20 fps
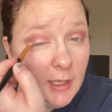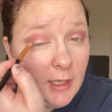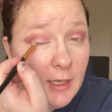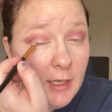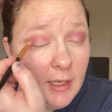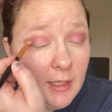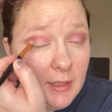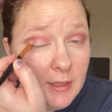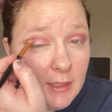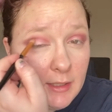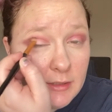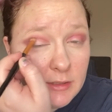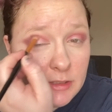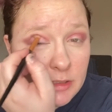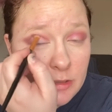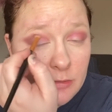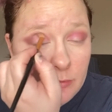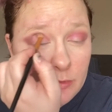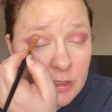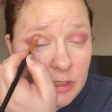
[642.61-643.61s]
and then she
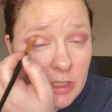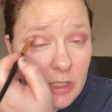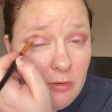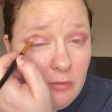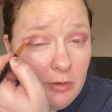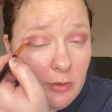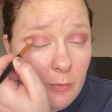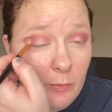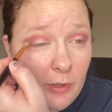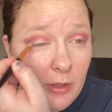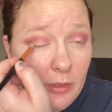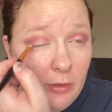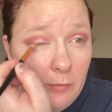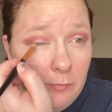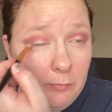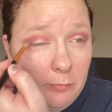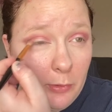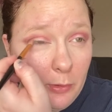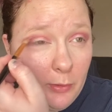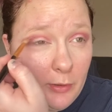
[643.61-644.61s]
was sharing with the
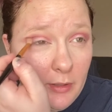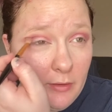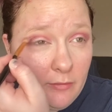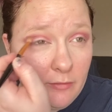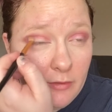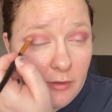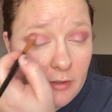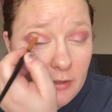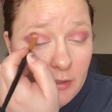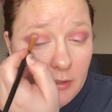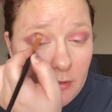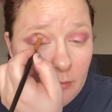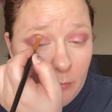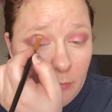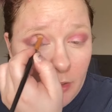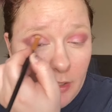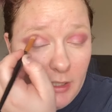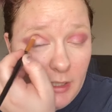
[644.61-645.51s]
boy for a little bit.